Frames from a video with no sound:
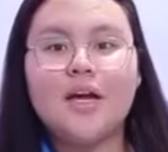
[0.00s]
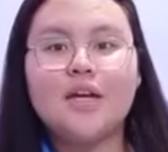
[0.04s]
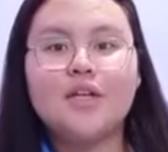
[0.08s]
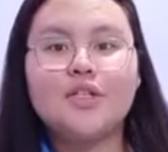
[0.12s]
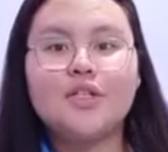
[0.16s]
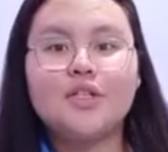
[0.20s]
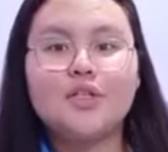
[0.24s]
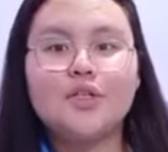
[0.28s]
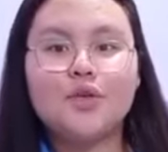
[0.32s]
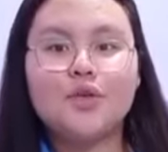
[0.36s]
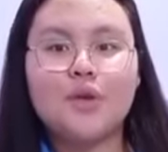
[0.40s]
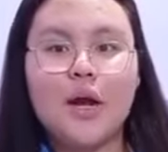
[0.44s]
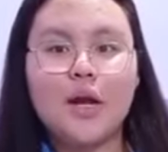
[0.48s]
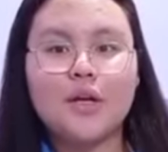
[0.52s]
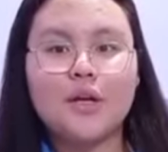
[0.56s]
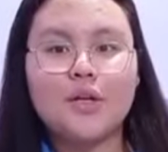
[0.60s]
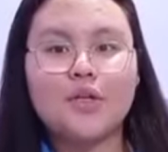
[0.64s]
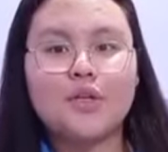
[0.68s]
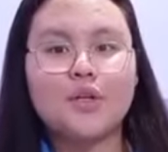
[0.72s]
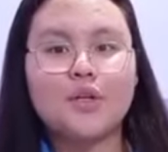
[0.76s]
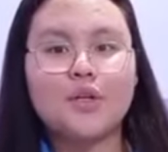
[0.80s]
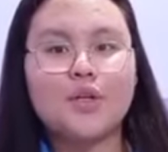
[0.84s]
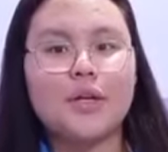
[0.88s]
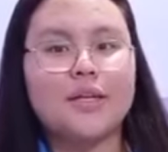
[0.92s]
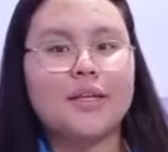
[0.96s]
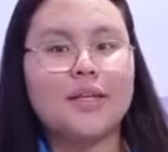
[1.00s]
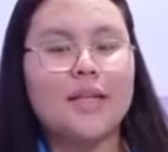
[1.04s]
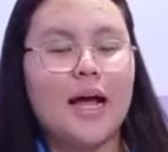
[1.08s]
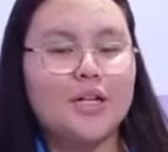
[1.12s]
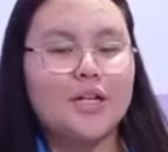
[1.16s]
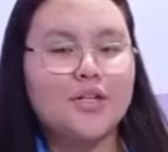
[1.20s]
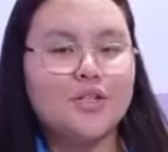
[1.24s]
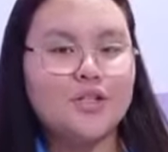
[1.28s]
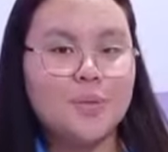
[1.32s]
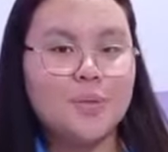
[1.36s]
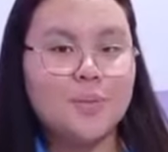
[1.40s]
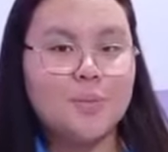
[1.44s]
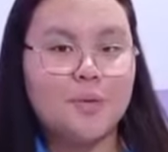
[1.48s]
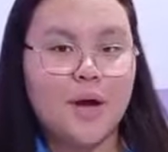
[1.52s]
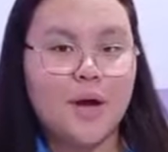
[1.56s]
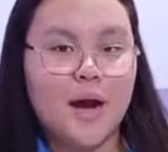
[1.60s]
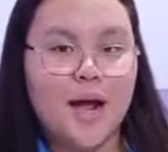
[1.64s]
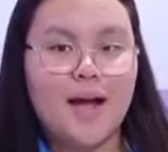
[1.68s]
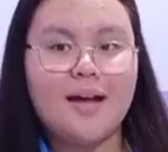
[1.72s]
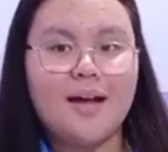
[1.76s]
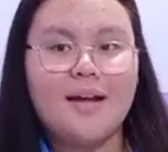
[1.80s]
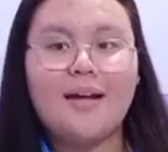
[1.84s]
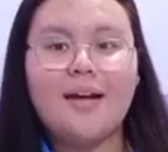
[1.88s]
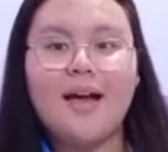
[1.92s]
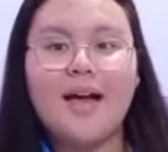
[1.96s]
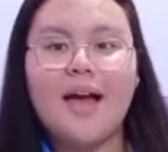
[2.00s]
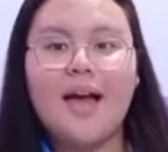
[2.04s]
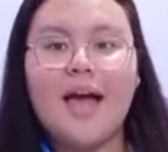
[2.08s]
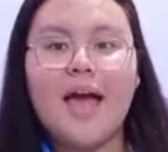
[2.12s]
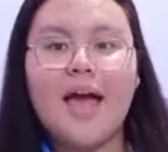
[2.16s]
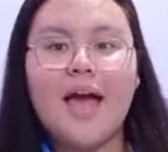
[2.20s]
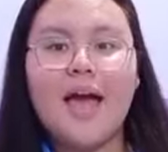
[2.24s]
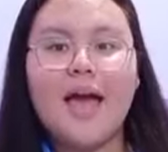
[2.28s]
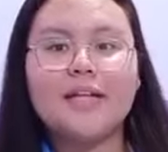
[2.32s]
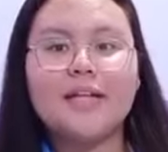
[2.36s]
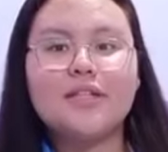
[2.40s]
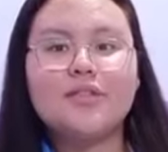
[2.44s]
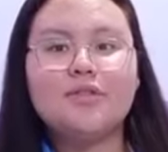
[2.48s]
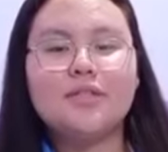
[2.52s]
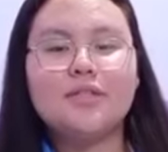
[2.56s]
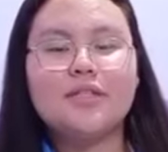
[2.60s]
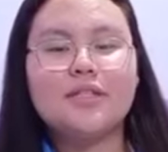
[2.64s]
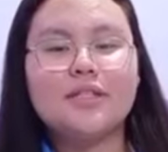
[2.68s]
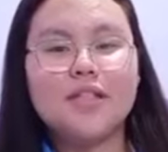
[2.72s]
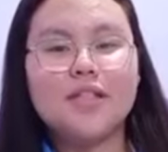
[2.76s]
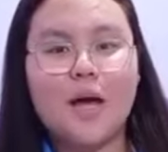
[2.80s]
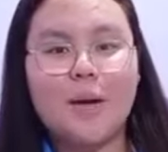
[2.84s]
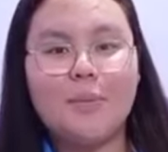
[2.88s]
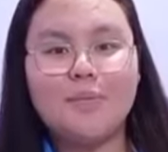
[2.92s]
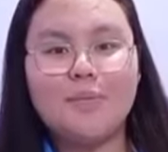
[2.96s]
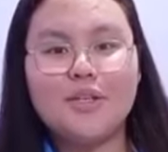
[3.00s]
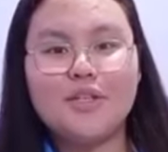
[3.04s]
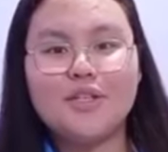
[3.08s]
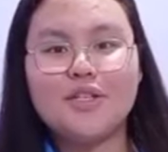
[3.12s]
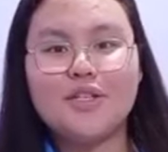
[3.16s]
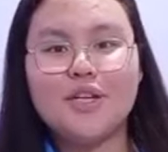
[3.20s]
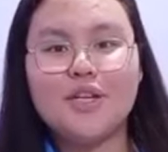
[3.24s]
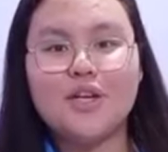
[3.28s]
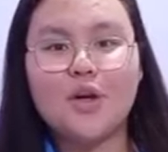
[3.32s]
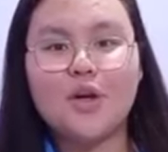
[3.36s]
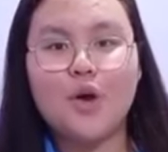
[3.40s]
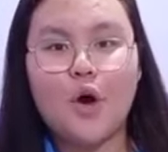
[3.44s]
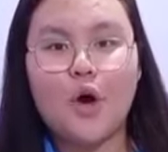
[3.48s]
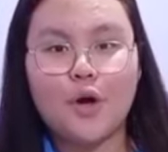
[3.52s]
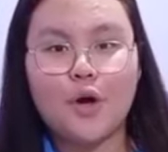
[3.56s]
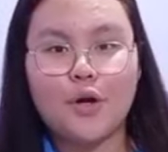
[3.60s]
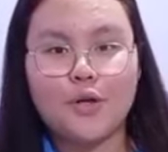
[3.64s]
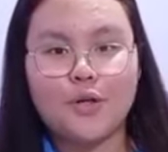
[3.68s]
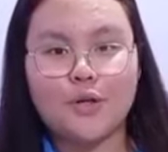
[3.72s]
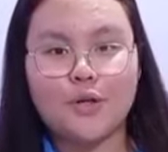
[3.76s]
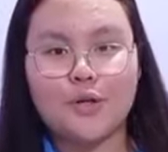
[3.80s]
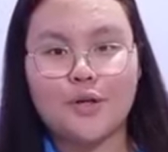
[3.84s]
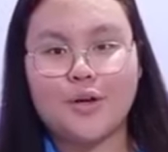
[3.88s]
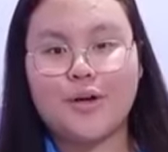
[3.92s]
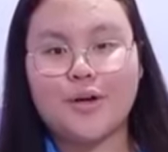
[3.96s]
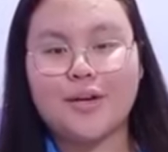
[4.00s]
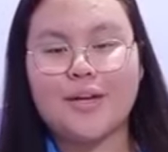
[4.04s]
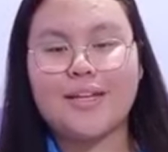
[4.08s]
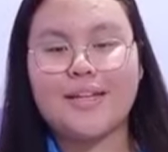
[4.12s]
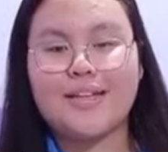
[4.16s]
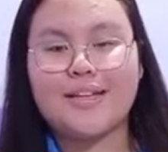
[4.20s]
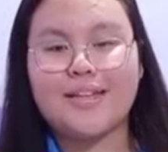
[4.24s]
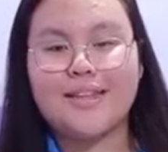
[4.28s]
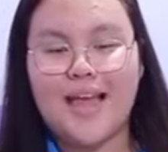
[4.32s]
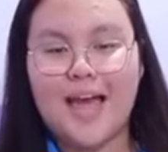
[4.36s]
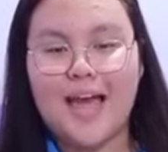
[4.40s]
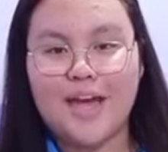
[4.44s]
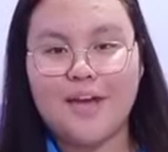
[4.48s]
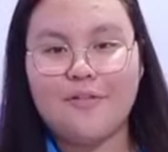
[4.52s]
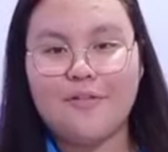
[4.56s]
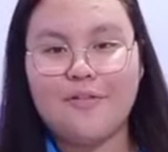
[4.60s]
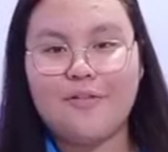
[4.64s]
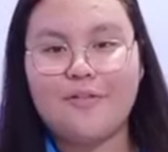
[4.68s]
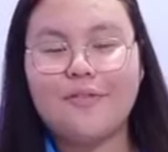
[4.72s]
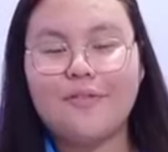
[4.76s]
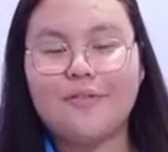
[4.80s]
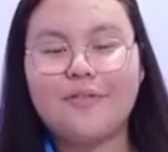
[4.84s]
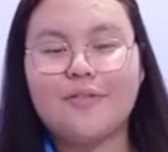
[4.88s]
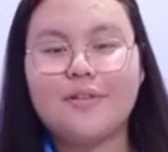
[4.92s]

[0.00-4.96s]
structure in algebra, and to establishing order in life.